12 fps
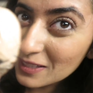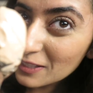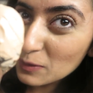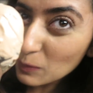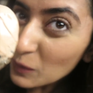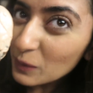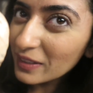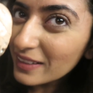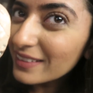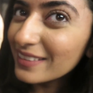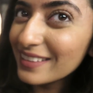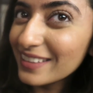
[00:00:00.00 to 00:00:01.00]
This
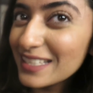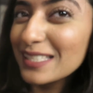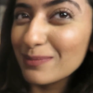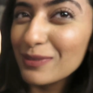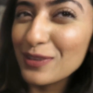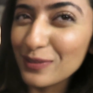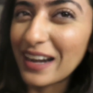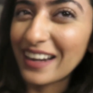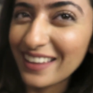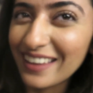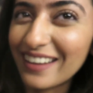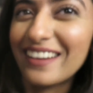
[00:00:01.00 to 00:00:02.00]
spoon
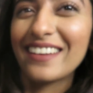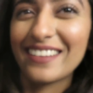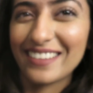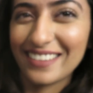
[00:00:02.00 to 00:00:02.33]
right here.